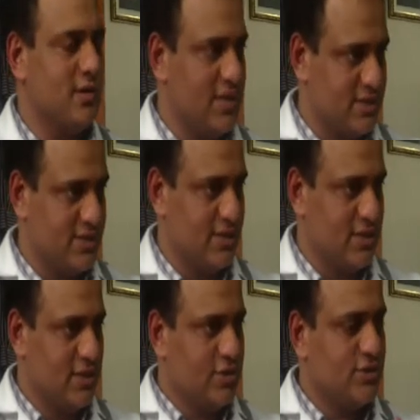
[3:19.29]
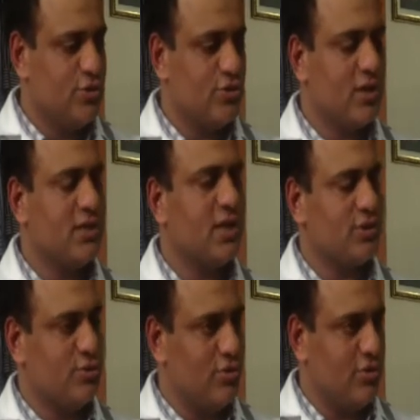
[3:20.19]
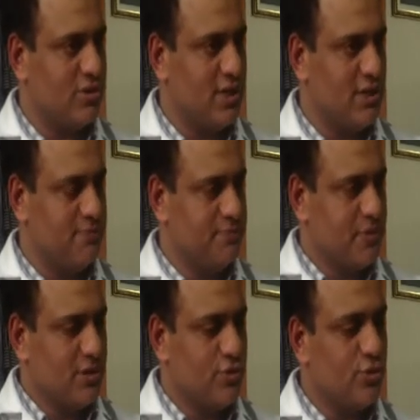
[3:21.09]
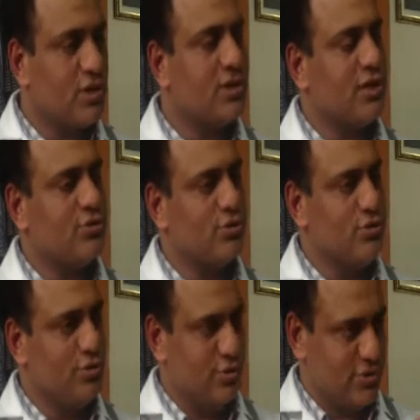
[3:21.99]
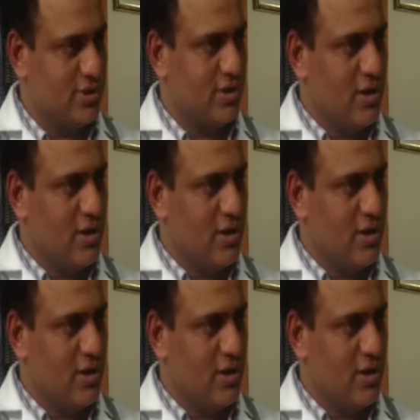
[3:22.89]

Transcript: energy, shukra dhatu, or the shukra dhatu you lose.